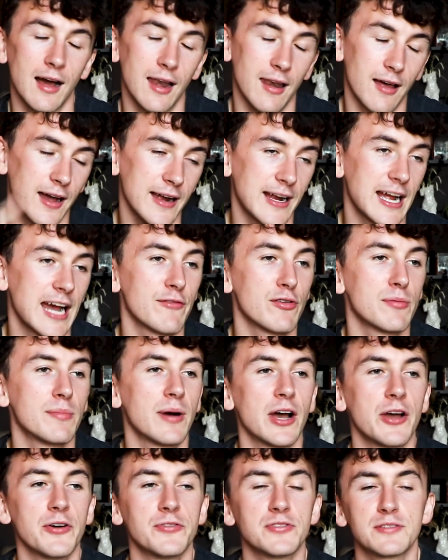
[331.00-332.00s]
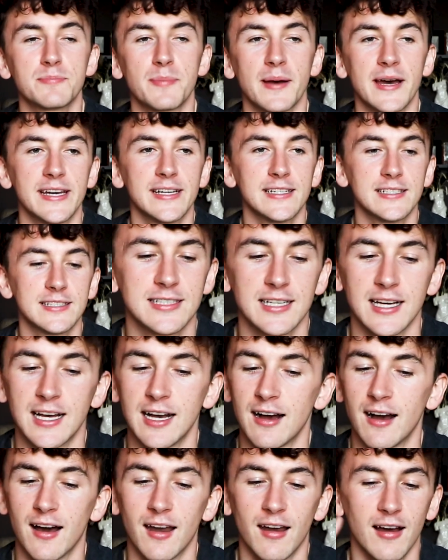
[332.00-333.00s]
I like having my own space.
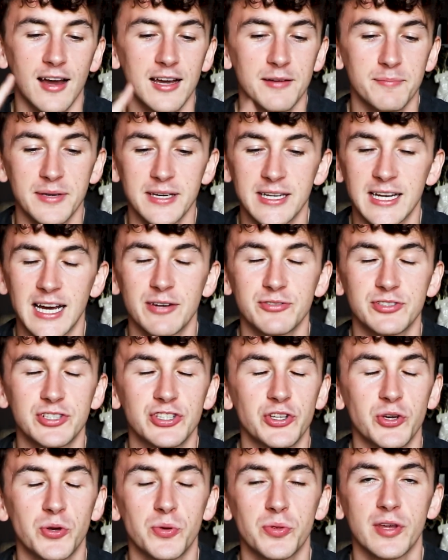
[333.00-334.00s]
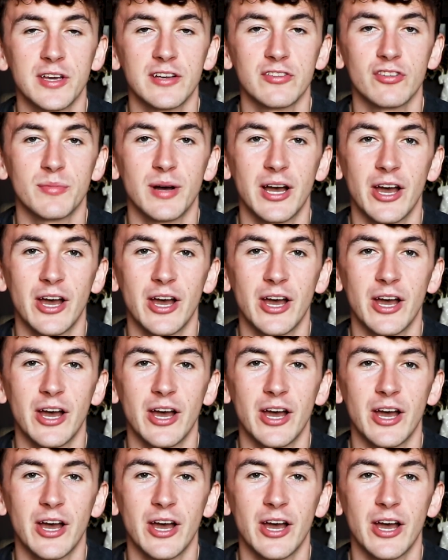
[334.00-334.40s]
I like being able to do things on